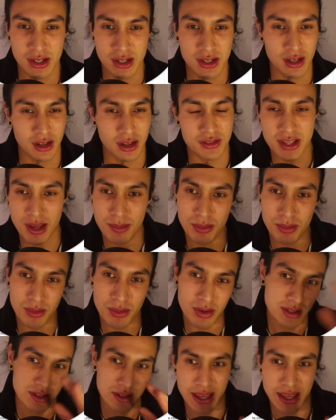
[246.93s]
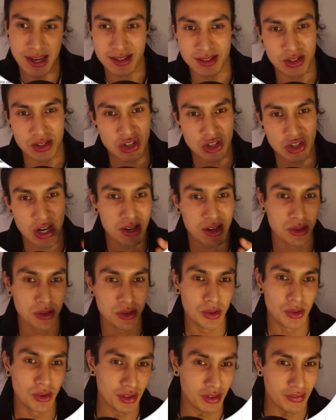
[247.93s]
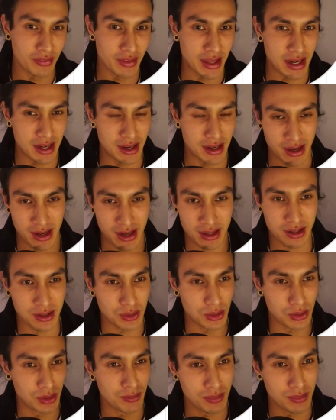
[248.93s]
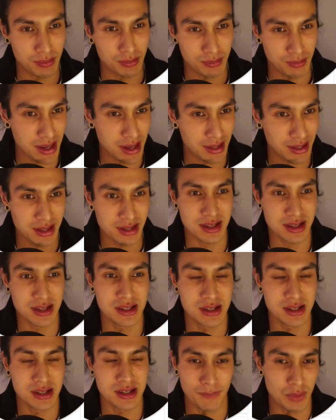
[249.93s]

I've separated that into channels and then like your mailing system,